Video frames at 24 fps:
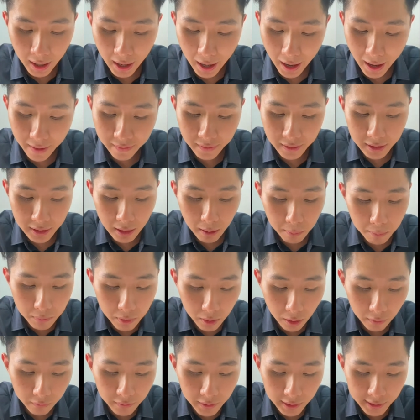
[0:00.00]
And the number
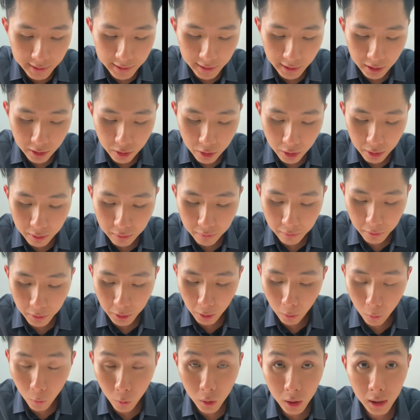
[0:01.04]
of distinction for the
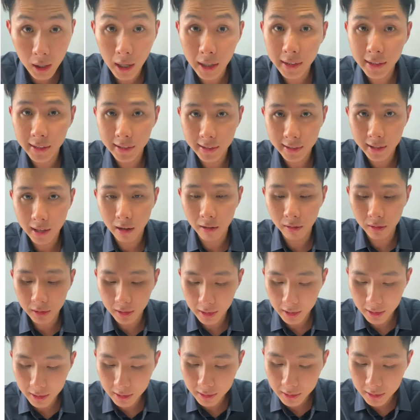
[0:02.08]
whole class is
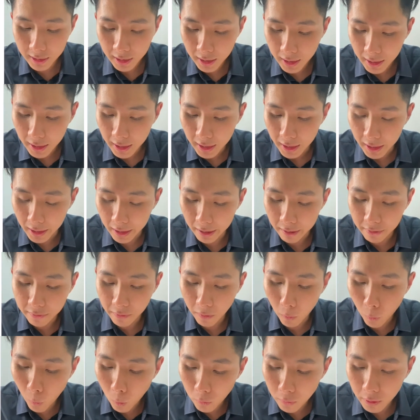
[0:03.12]
calculated if
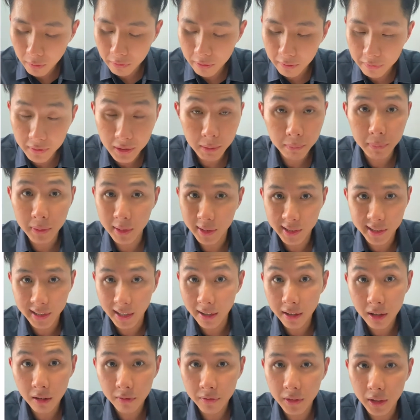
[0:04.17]
over
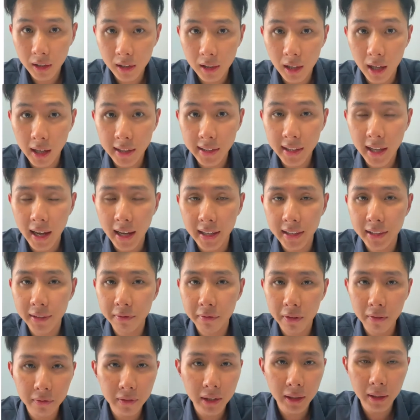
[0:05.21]
50% of the class has
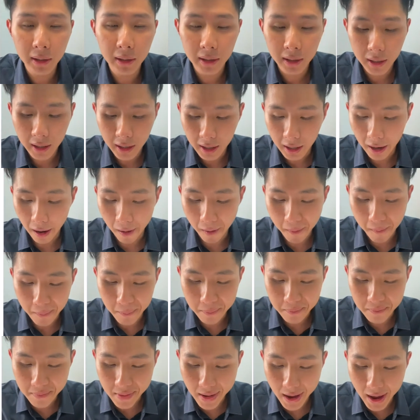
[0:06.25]
50 and
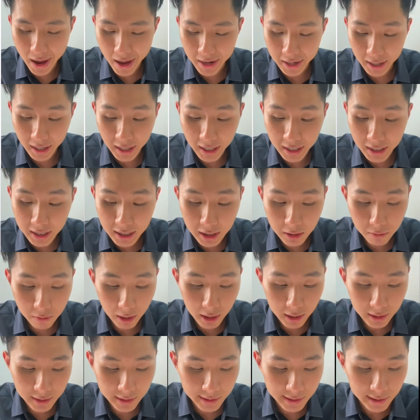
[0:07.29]
80
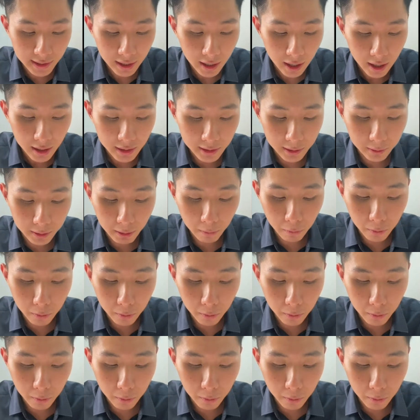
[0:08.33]
grades. So